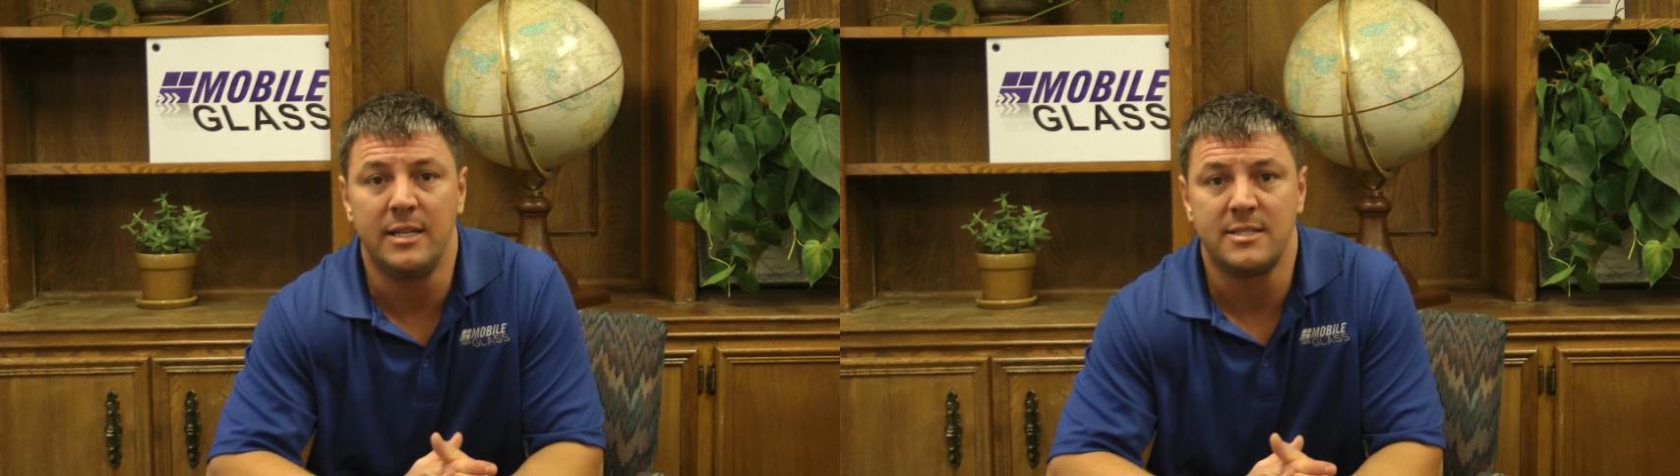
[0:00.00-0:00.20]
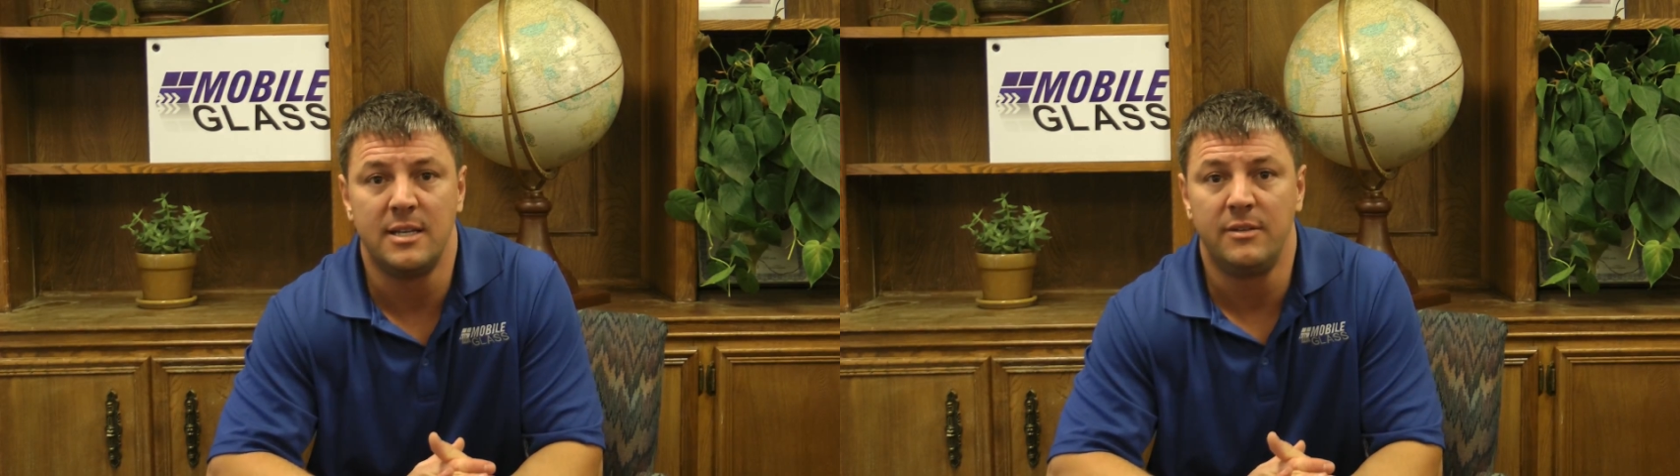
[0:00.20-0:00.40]

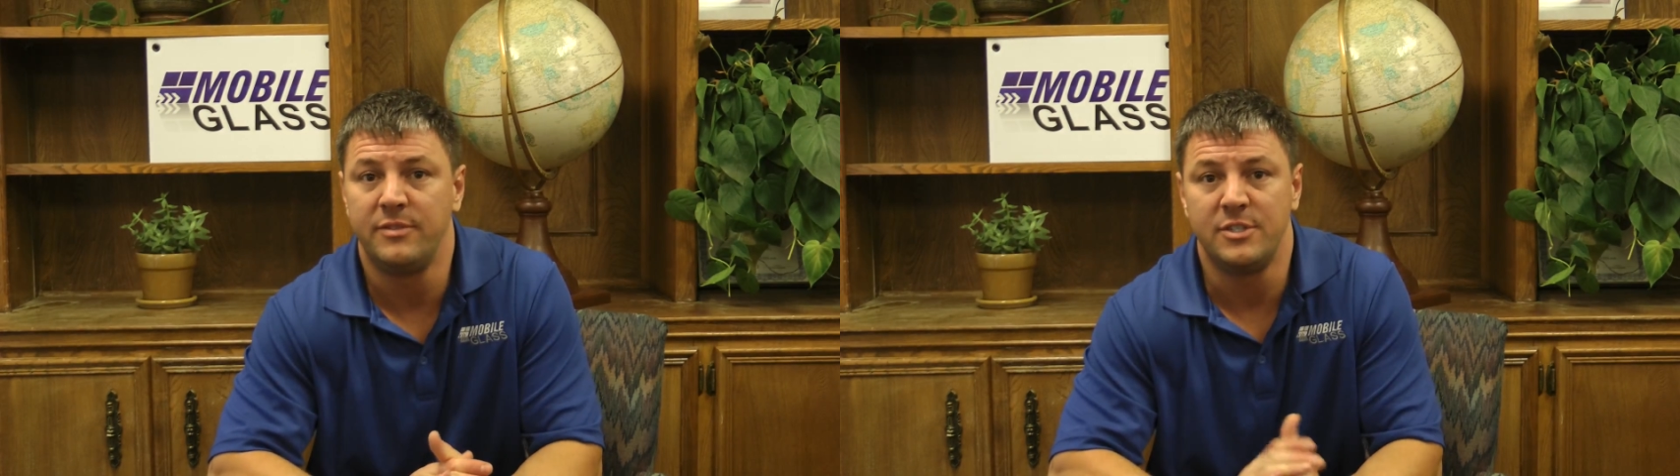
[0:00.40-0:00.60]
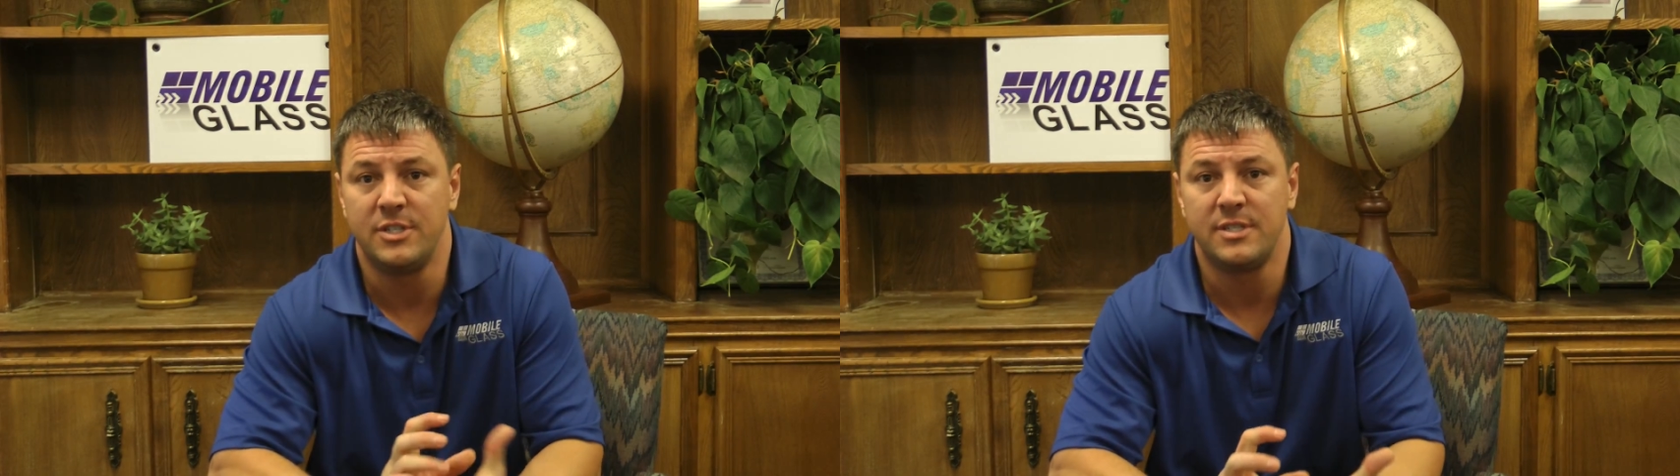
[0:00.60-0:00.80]

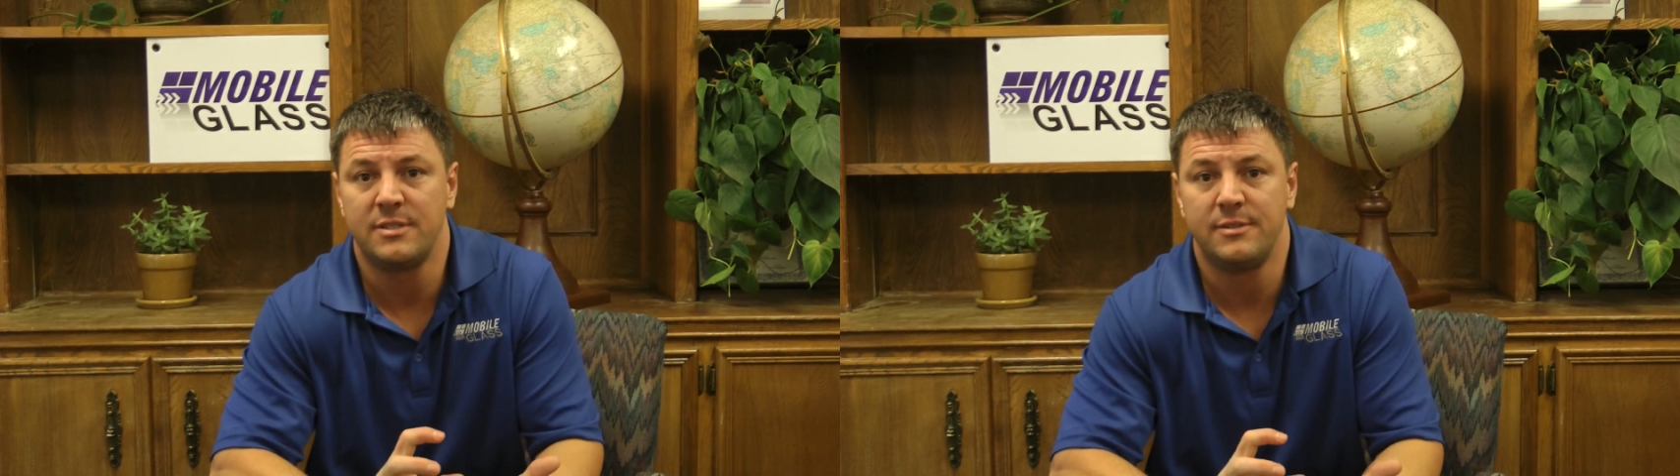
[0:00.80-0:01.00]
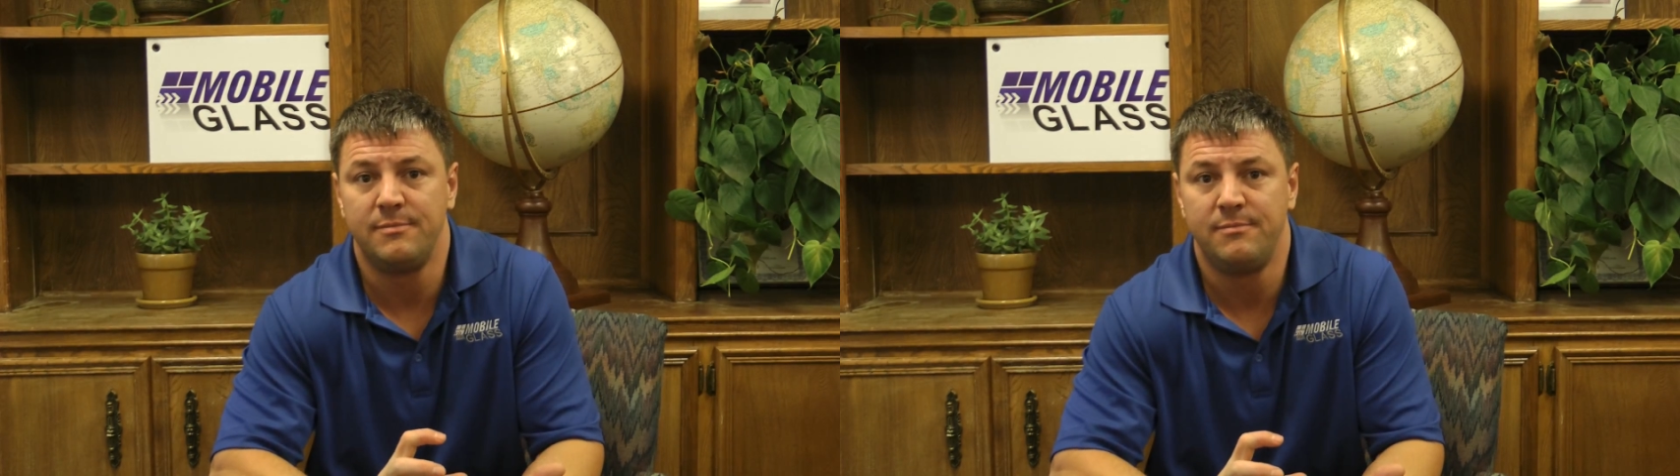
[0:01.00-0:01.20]
itself is
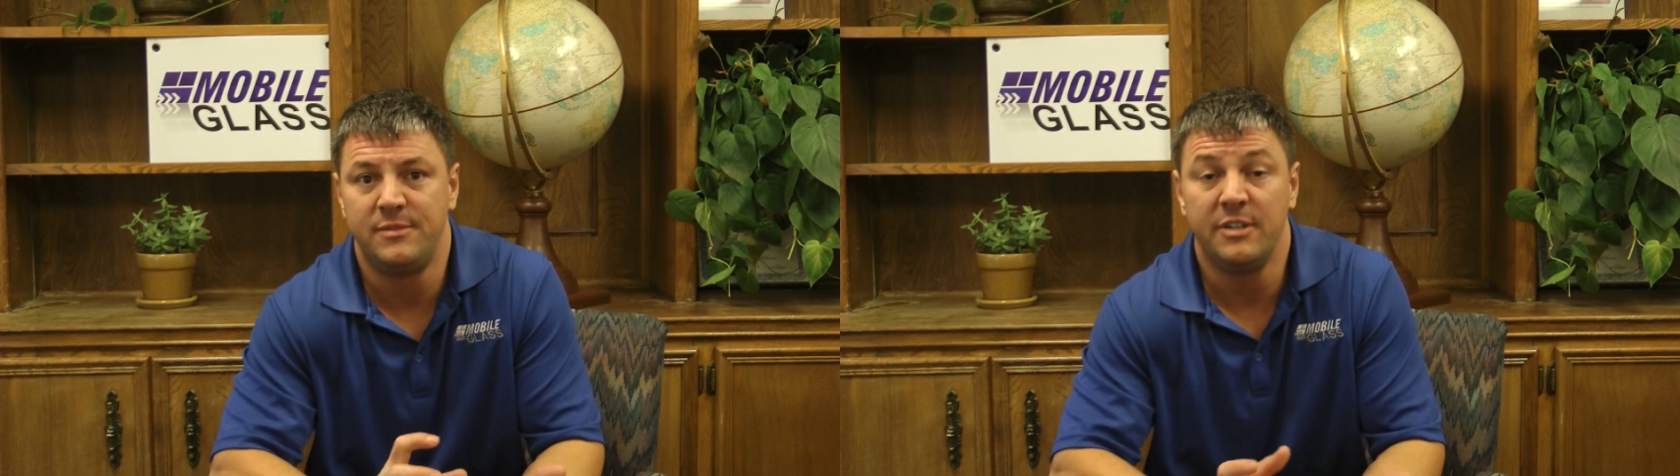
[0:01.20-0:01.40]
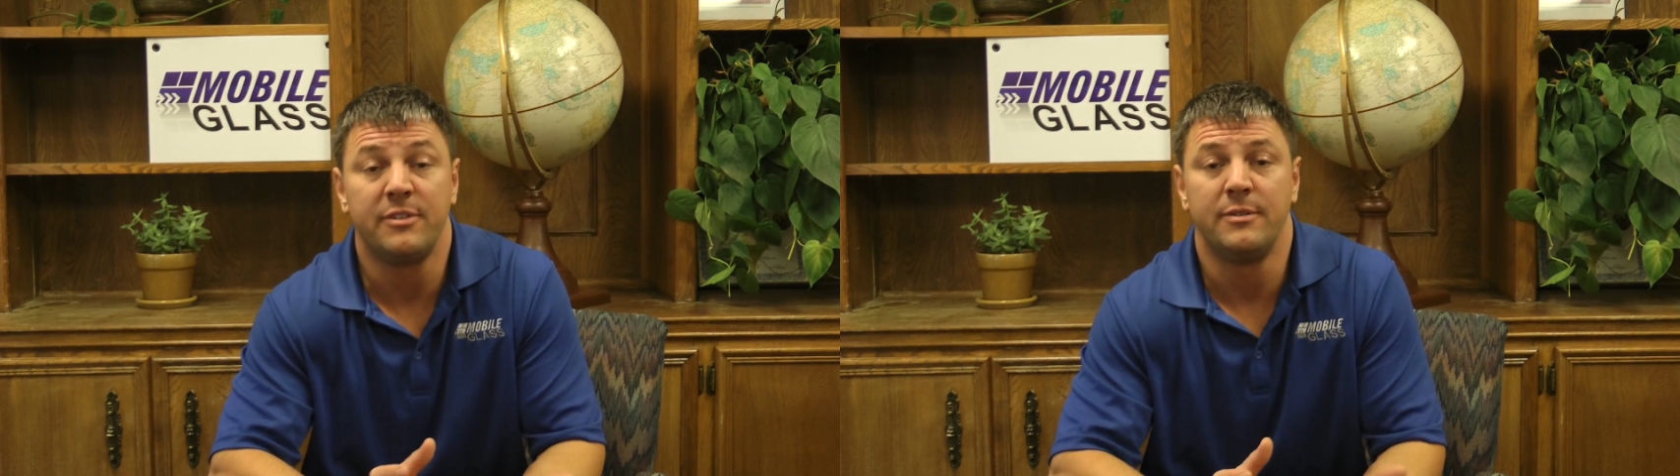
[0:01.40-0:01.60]
just
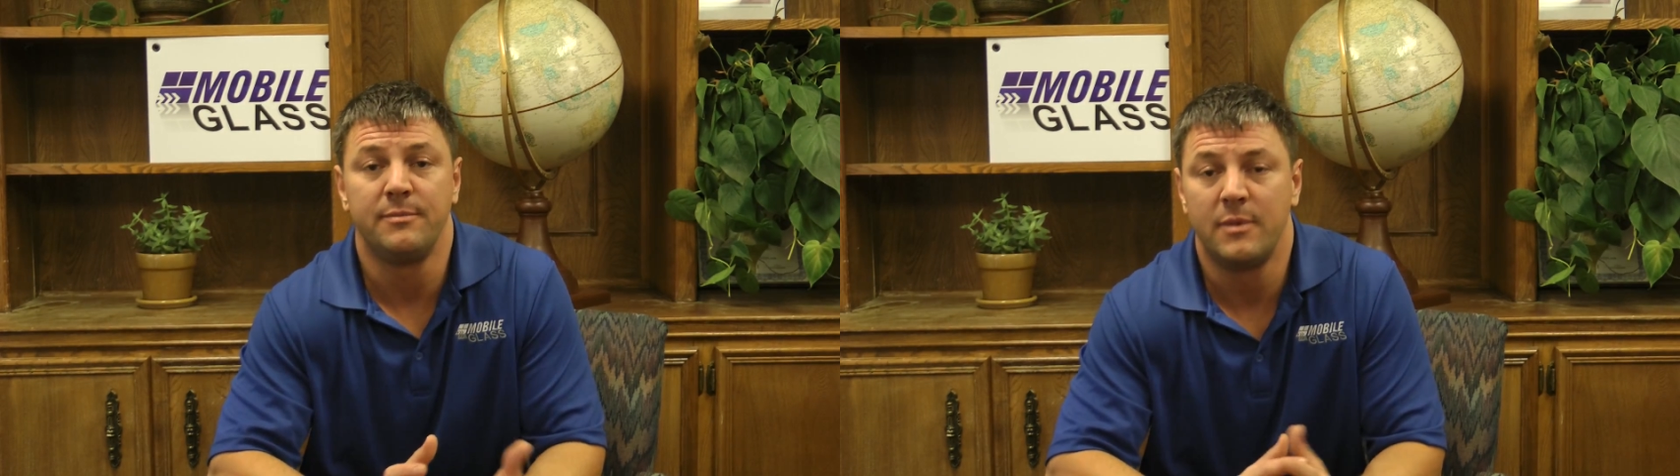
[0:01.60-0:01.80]
different.